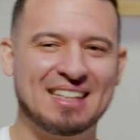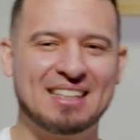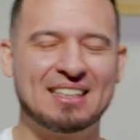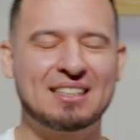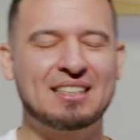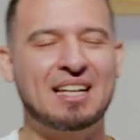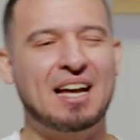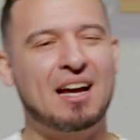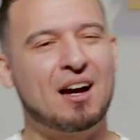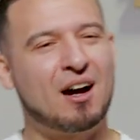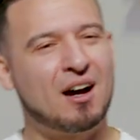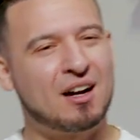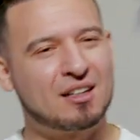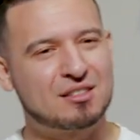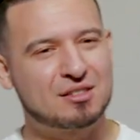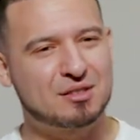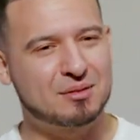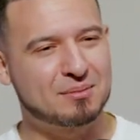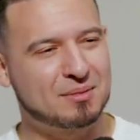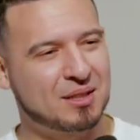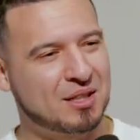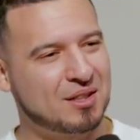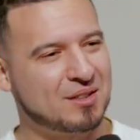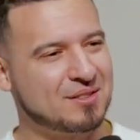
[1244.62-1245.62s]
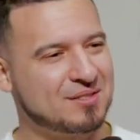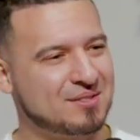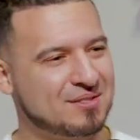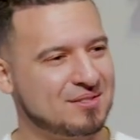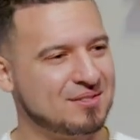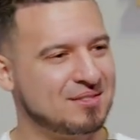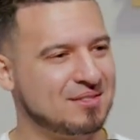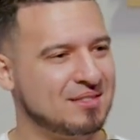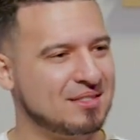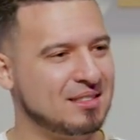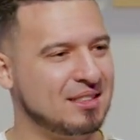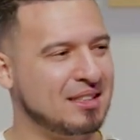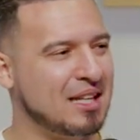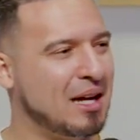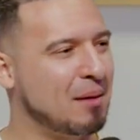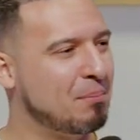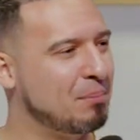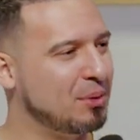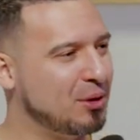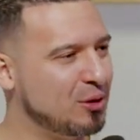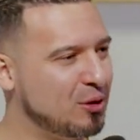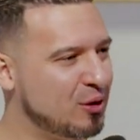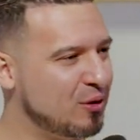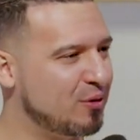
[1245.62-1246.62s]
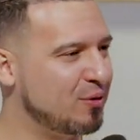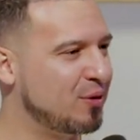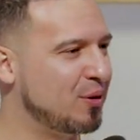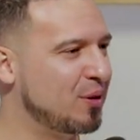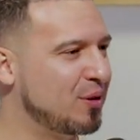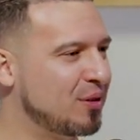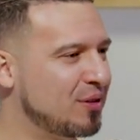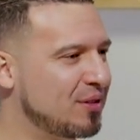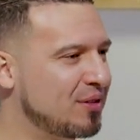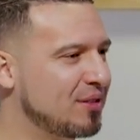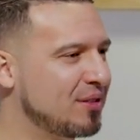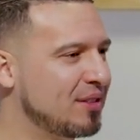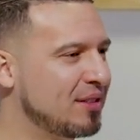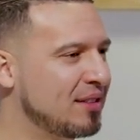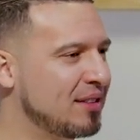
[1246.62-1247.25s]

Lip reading: Isn't that awesome, though? Isn't that beautiful?